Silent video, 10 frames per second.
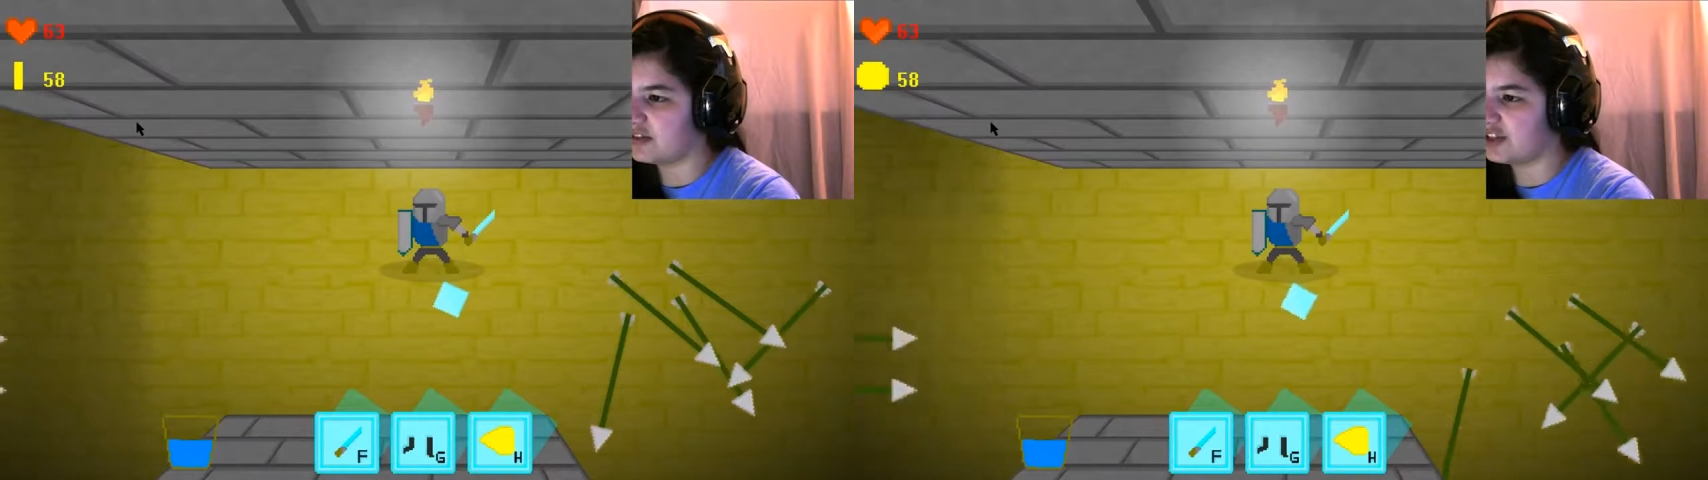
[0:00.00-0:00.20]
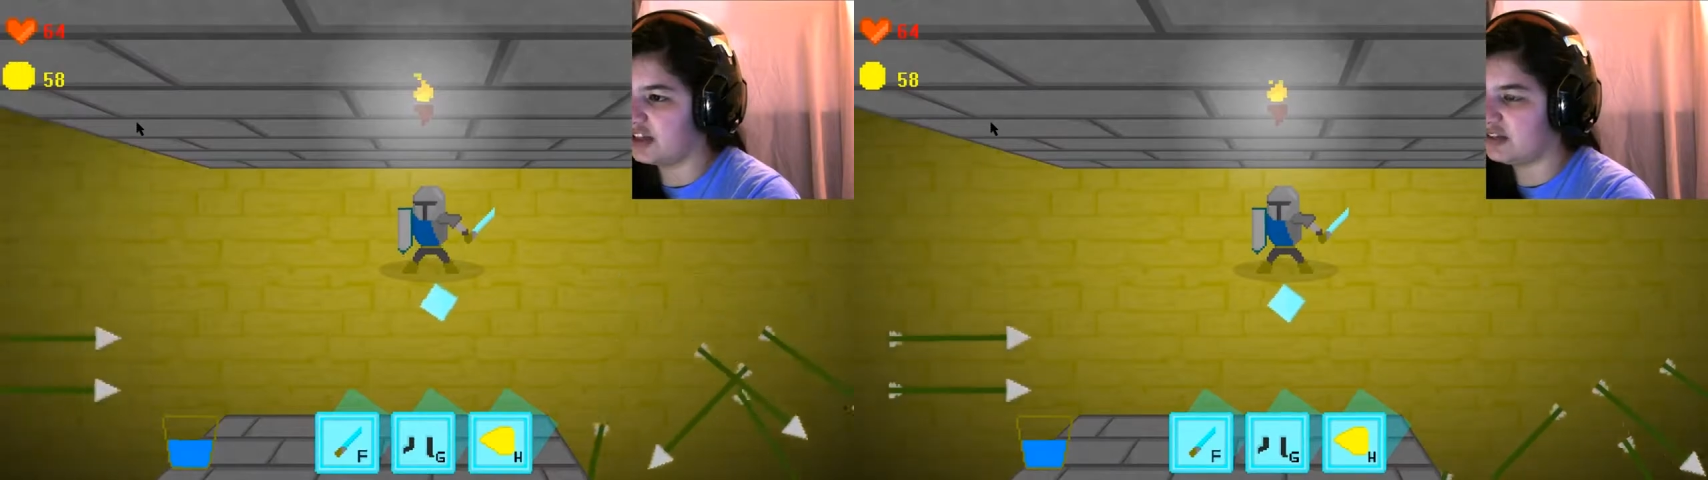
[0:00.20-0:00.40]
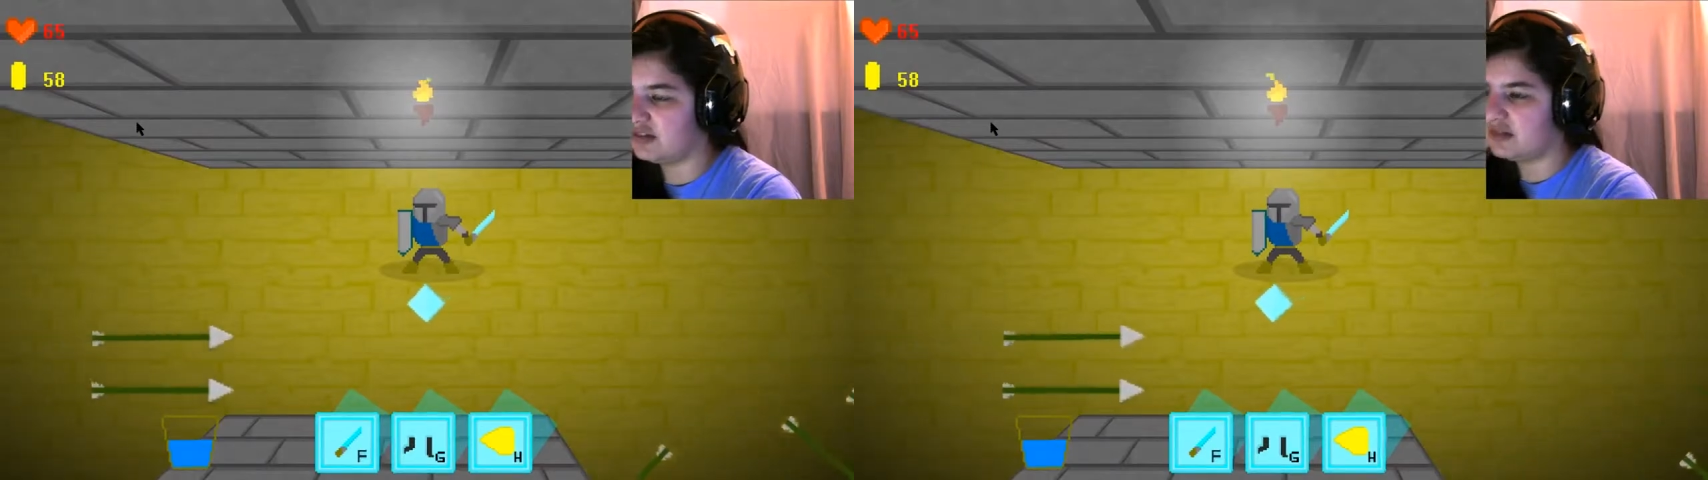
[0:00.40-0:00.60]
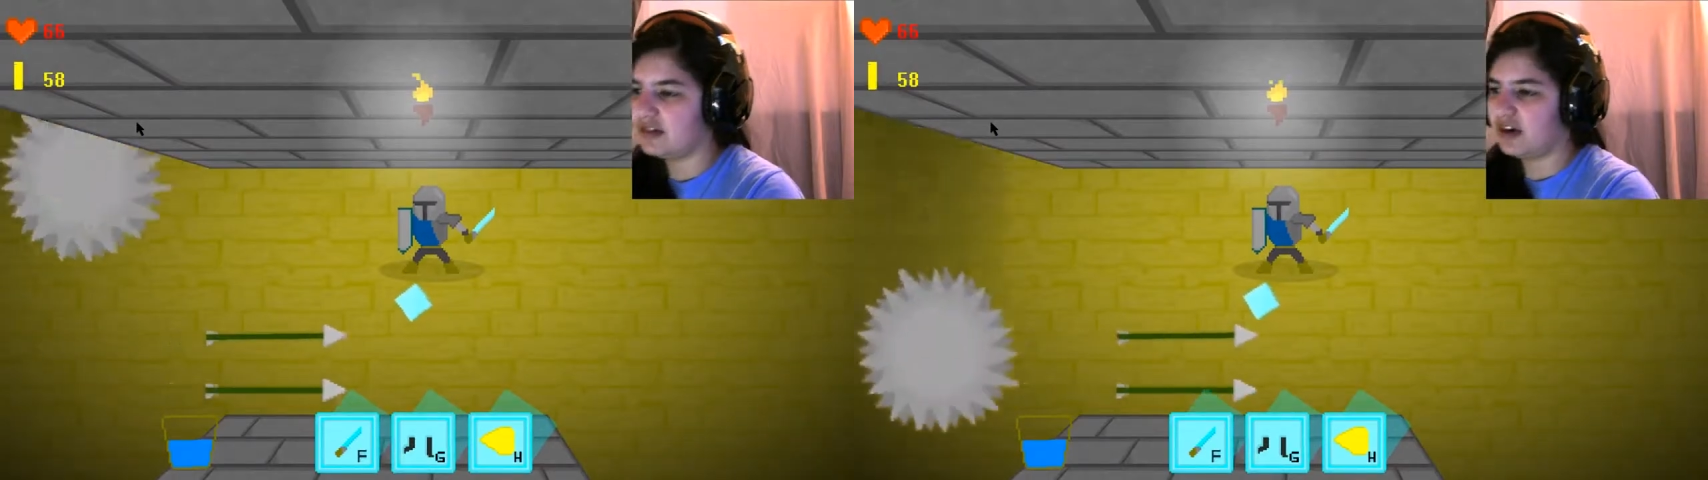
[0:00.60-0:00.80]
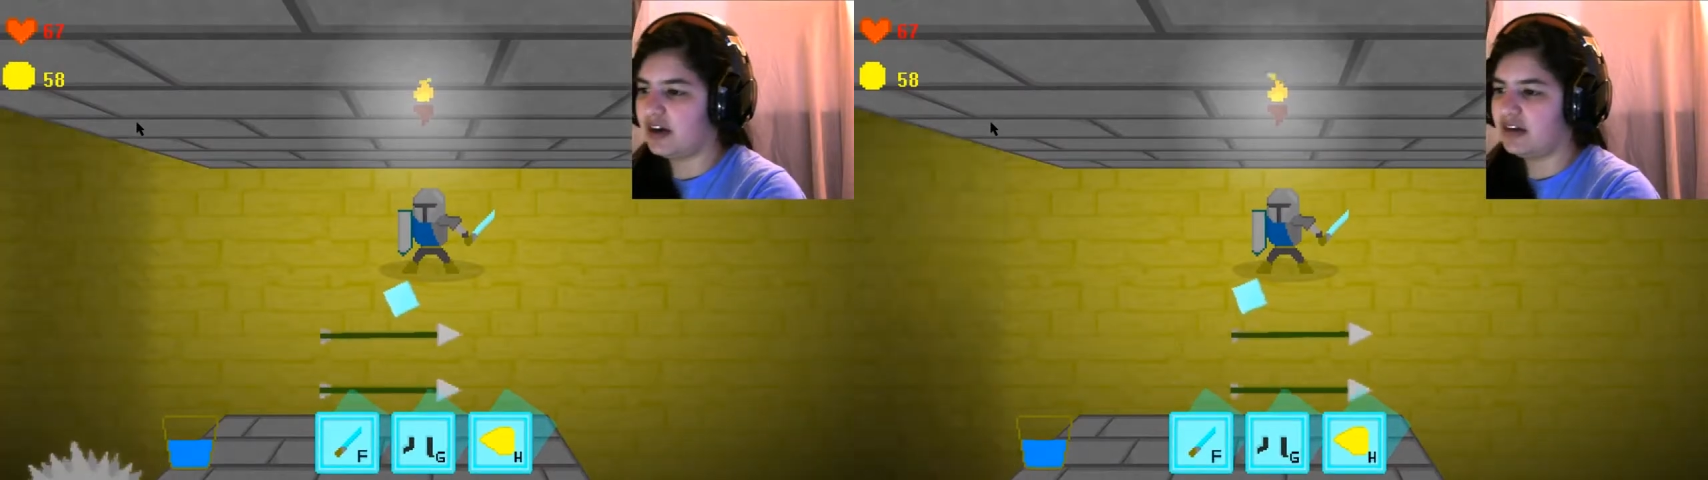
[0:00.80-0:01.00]
Shit.
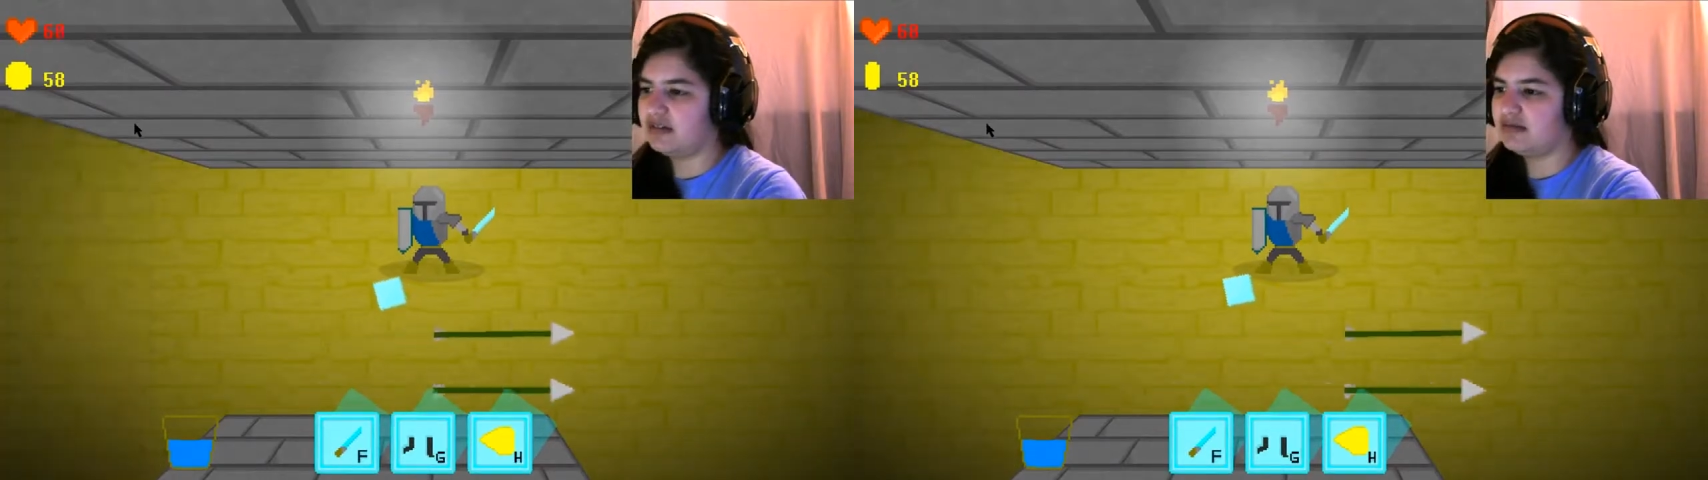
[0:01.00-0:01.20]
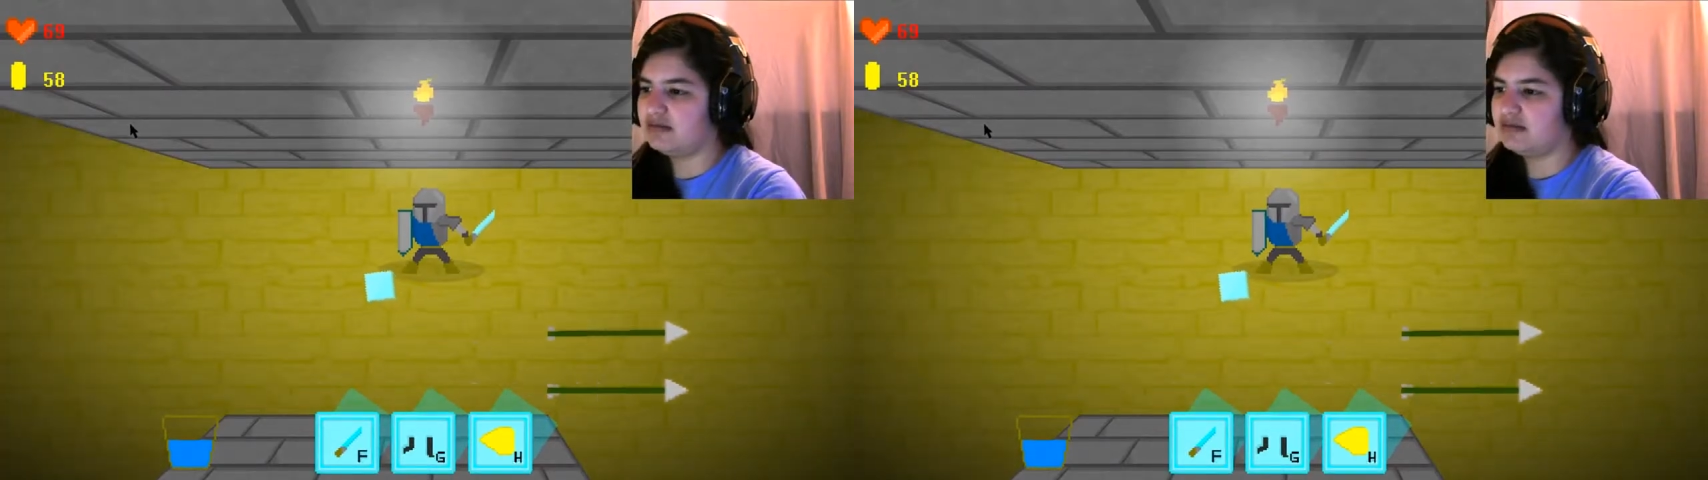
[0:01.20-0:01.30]
Alright.